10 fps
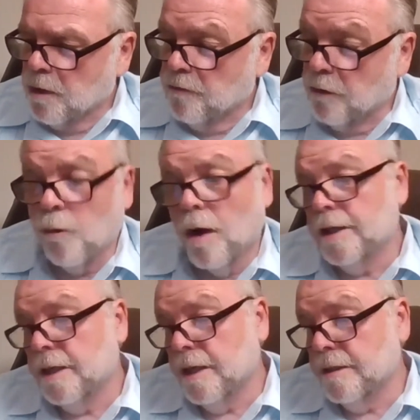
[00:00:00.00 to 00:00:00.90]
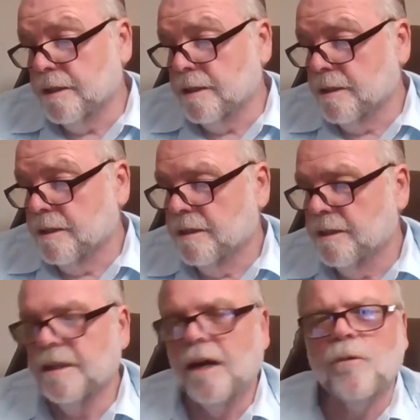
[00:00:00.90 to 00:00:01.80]
For Whitehead,
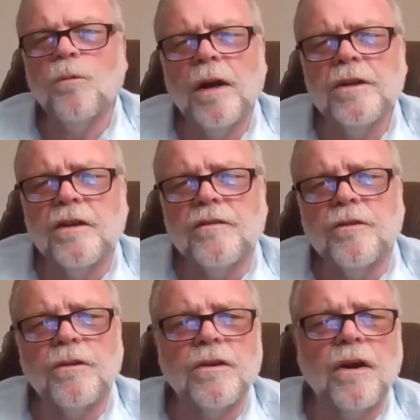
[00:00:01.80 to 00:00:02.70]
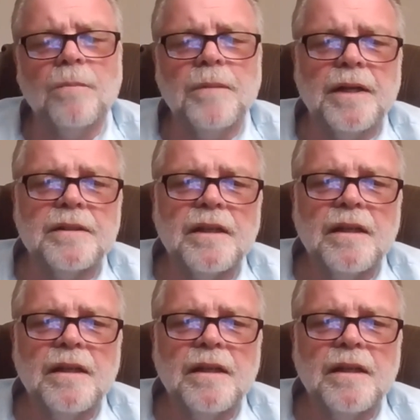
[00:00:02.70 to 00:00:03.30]
in that wonderful comment,